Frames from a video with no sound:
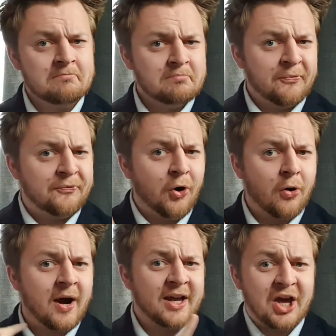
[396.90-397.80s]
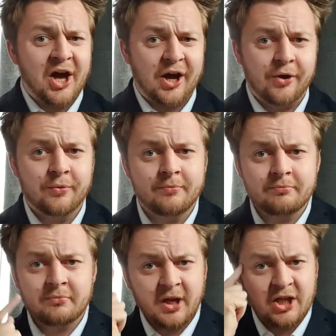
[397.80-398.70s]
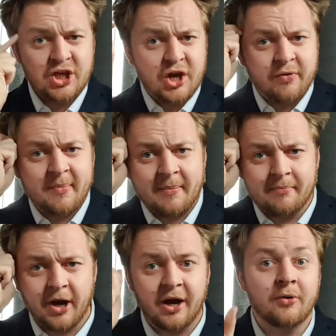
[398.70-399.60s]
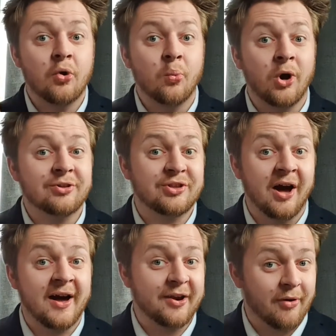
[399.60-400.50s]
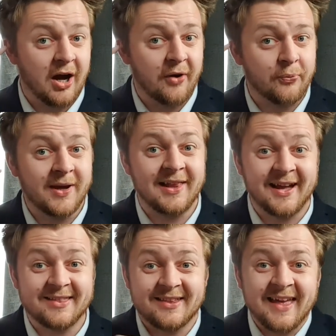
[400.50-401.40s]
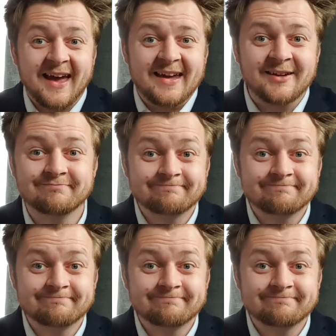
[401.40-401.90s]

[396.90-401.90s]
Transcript: Before I go, can you remember what digraph we learned today?